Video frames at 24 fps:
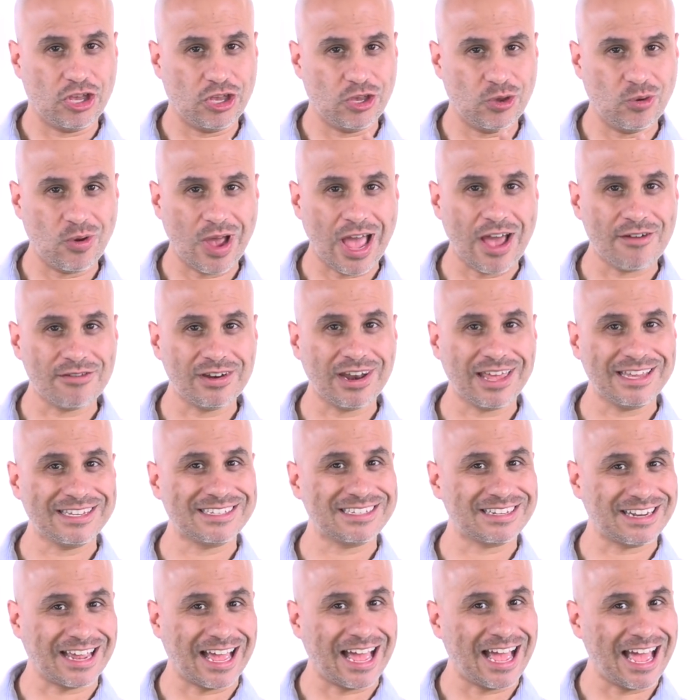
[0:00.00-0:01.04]
You have
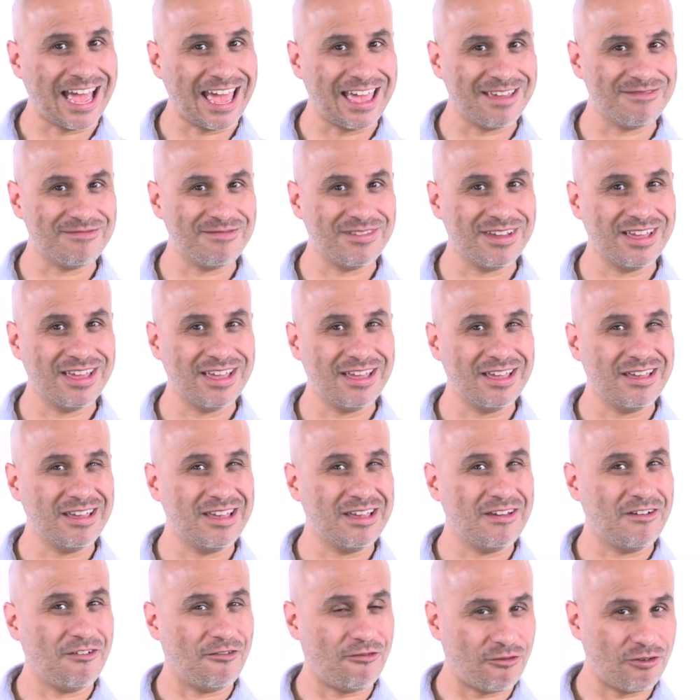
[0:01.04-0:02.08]
less time
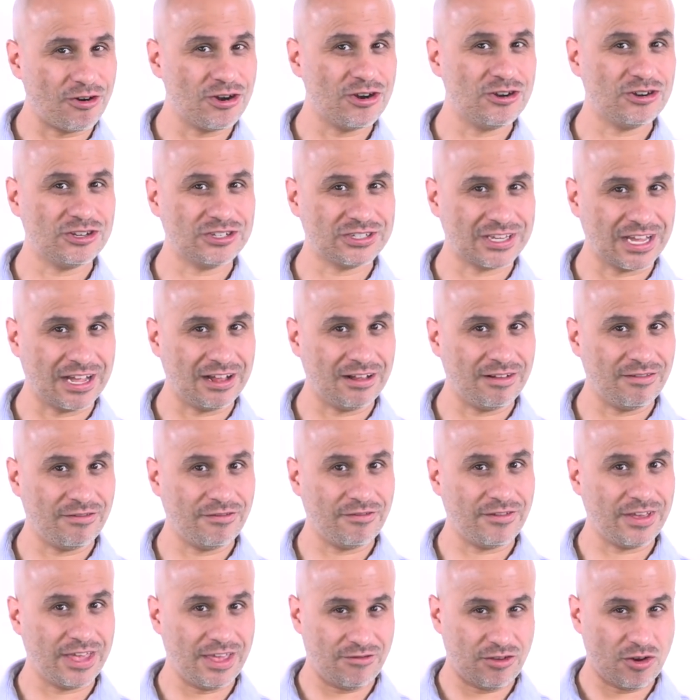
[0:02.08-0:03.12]
for
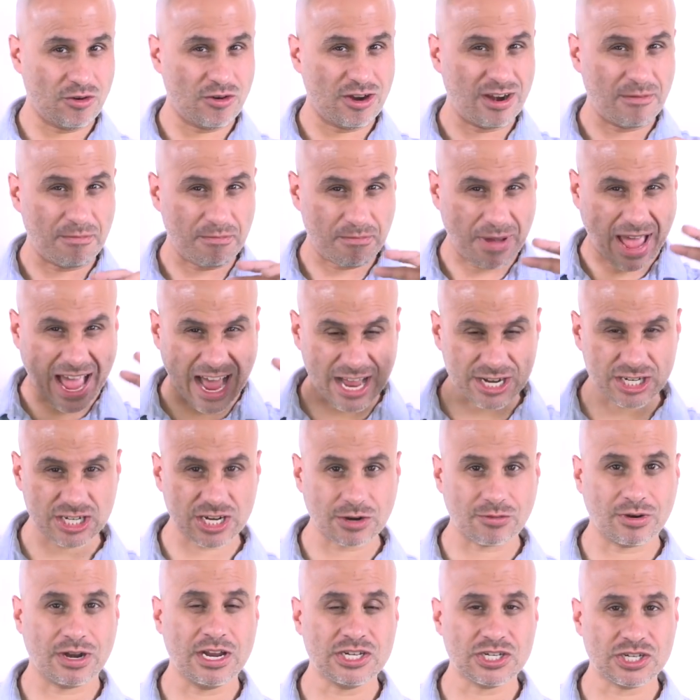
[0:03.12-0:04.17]
yourself if you're in a
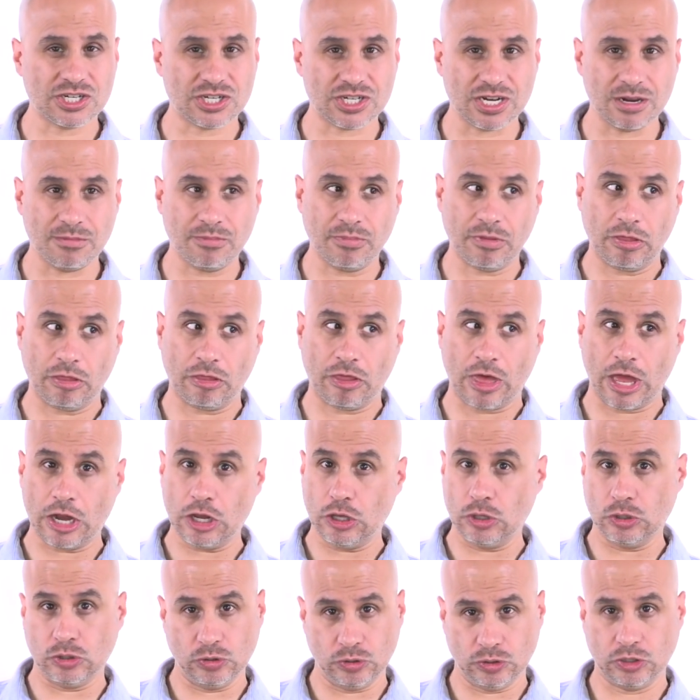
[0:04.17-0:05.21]
passionate relationship
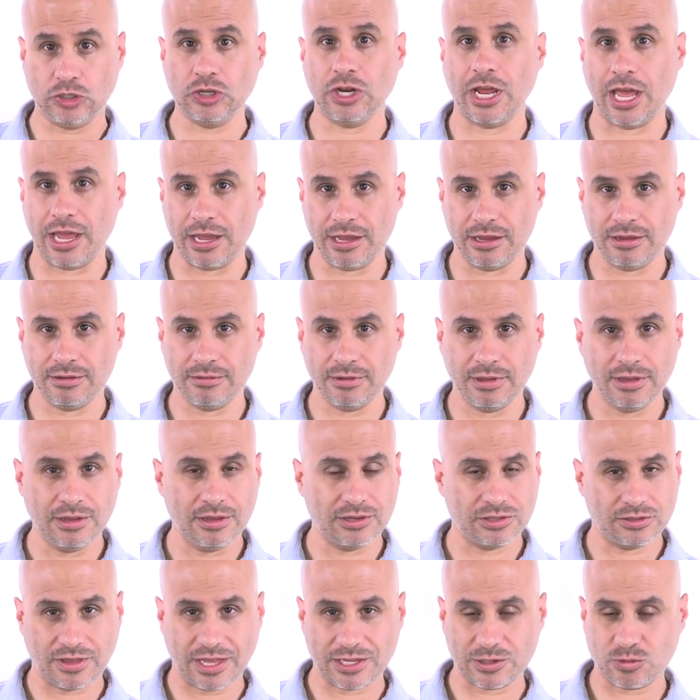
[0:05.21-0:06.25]
than you do today.
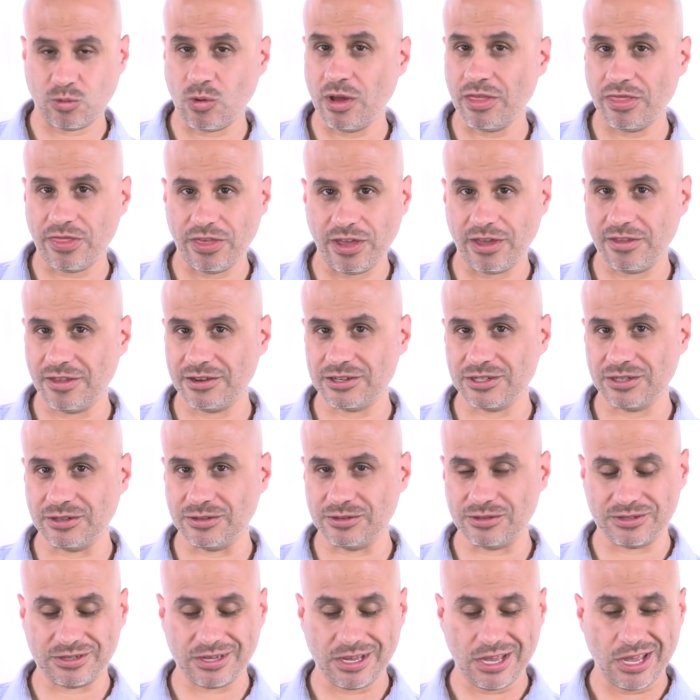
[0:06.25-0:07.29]
So that's one thing that you
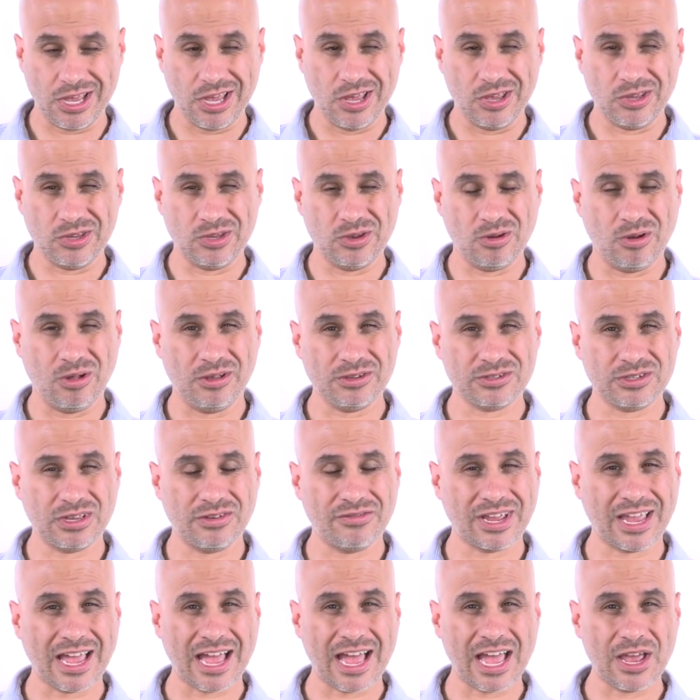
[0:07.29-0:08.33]
lose. You also
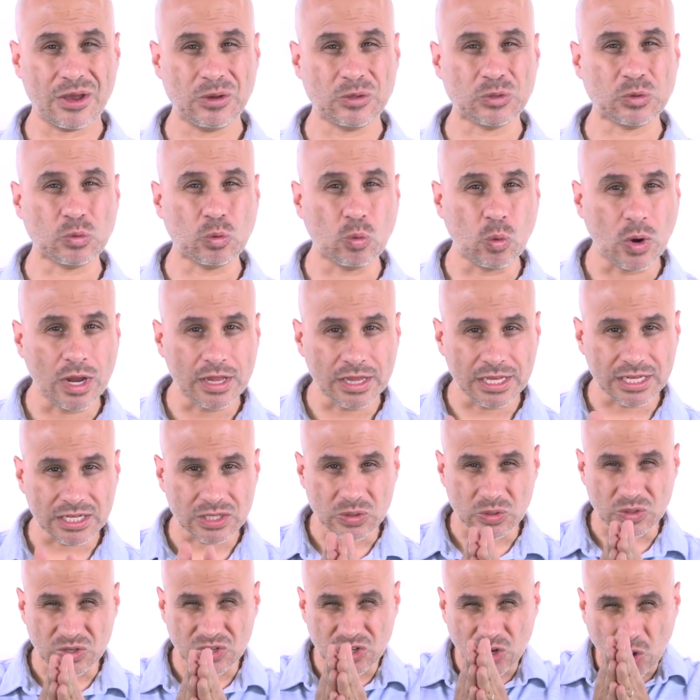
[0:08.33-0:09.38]
have a guy who's willing
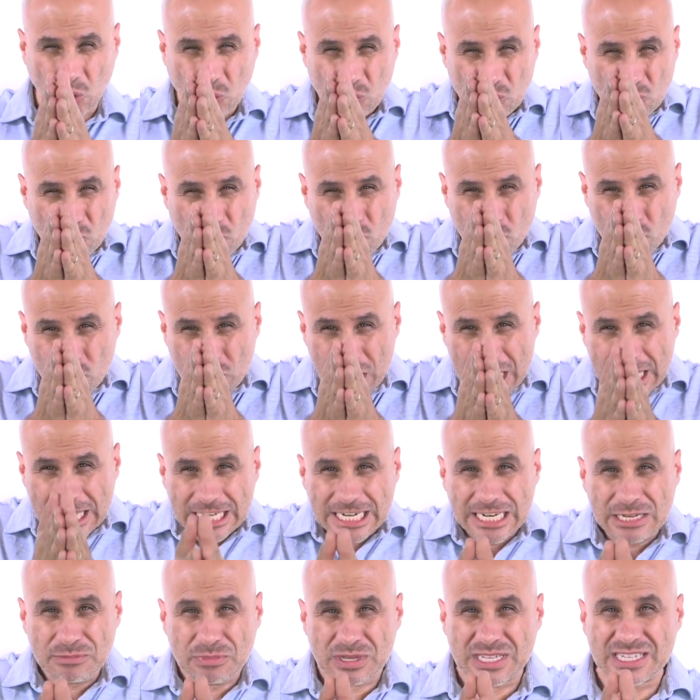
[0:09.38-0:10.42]
to go really
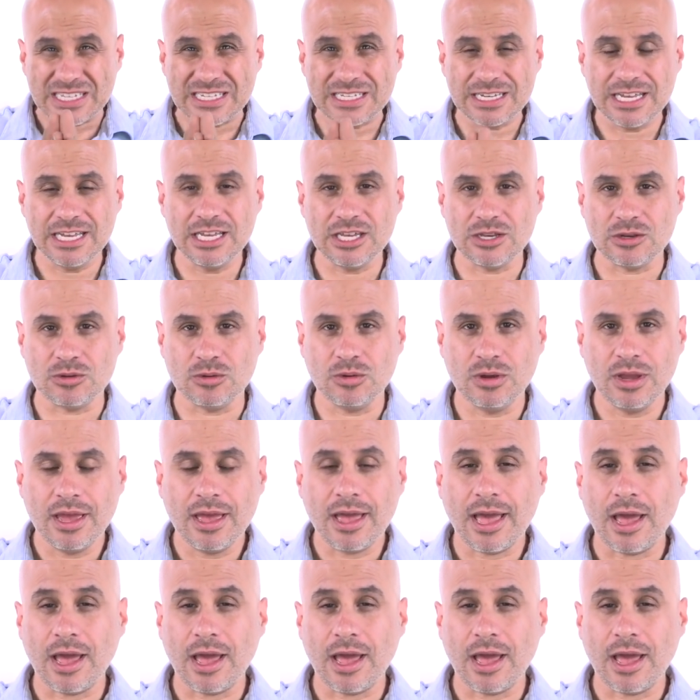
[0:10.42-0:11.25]
deep and see you.